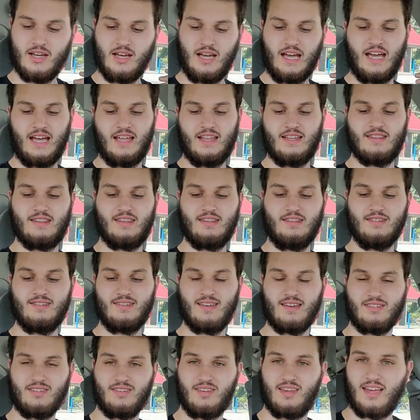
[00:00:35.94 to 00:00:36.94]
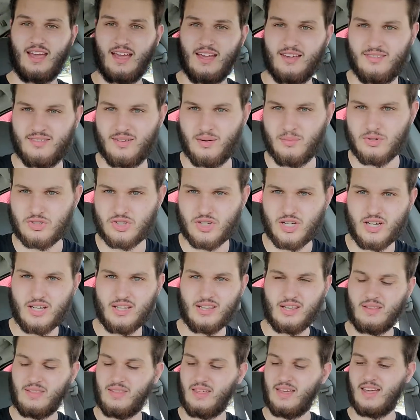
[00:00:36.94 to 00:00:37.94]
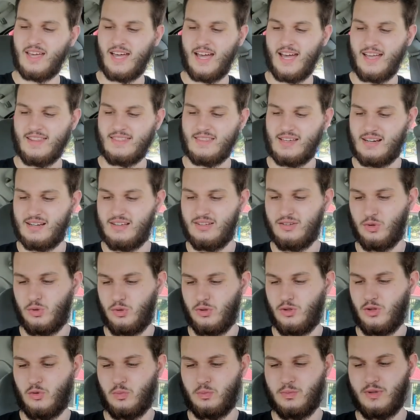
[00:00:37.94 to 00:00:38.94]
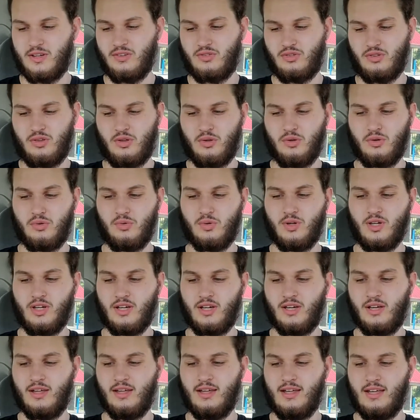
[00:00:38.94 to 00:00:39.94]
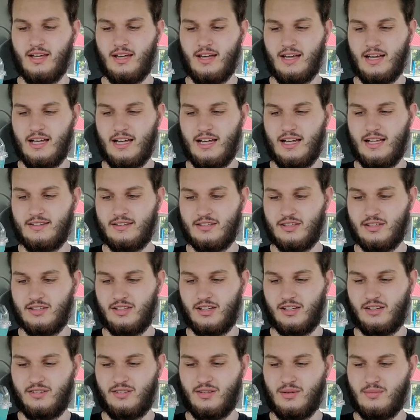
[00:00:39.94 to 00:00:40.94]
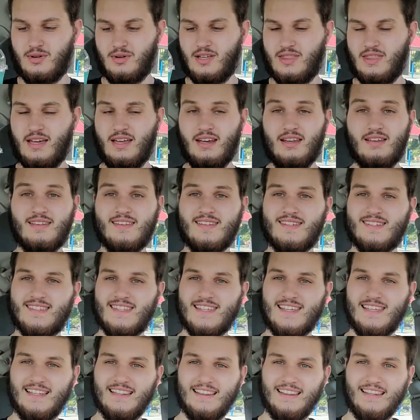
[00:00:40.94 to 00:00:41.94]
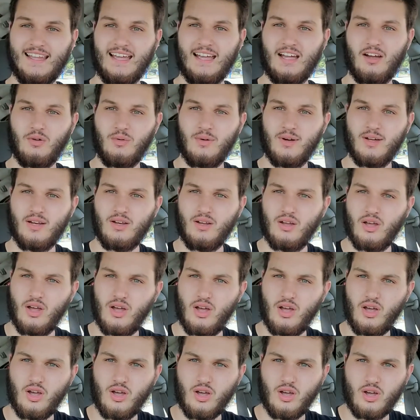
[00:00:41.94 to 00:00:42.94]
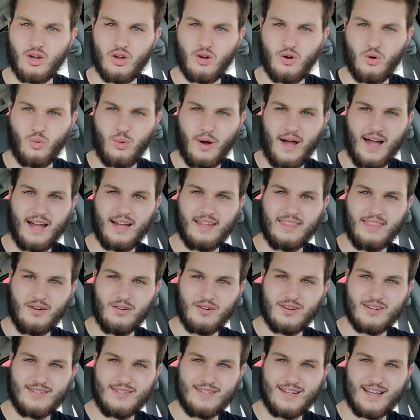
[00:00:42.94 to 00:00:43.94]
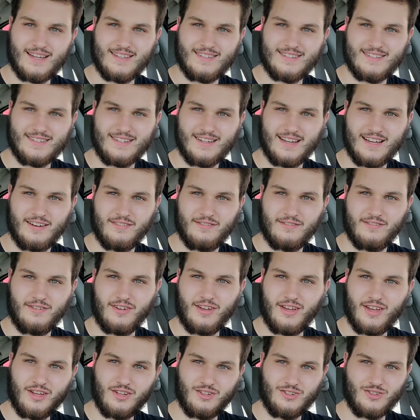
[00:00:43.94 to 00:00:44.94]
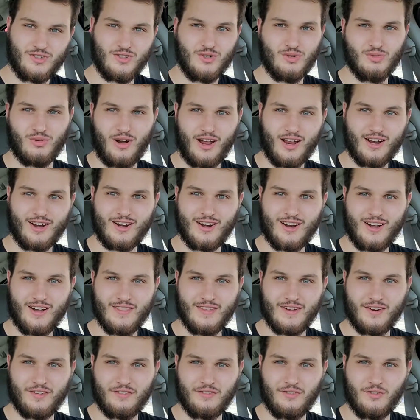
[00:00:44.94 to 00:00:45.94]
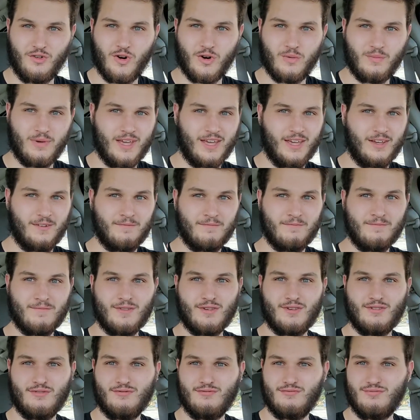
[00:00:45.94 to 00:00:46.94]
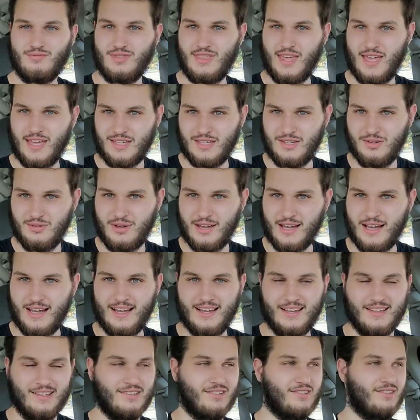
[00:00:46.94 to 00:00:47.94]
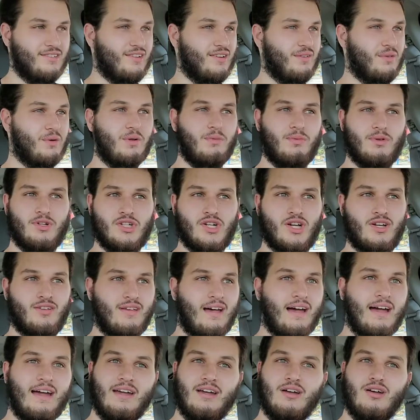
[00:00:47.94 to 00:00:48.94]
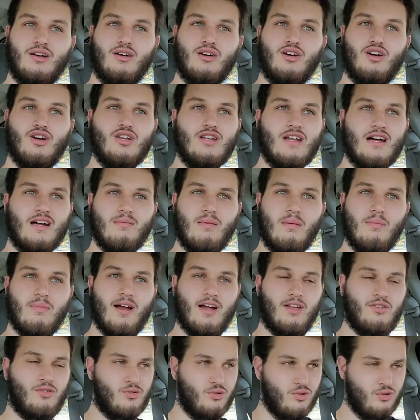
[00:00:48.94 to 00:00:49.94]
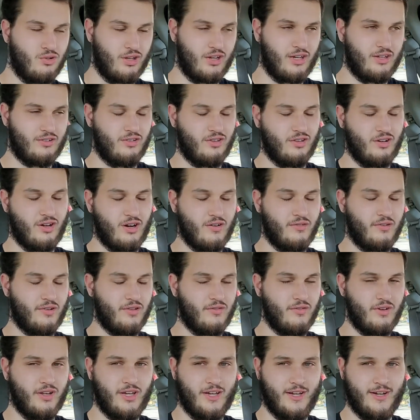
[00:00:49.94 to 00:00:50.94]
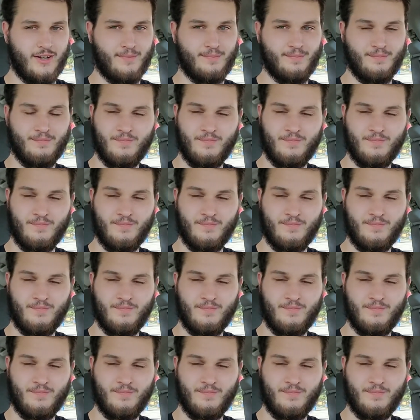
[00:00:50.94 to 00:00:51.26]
and this is actually a summer drink that they had that they'll be discontinuing until next summer, and that is the Liquid Quack. They were nice enough to write it on there for me. Thank you guys, I really appreciate it, because I could not remember as soon as I got to the car for the video.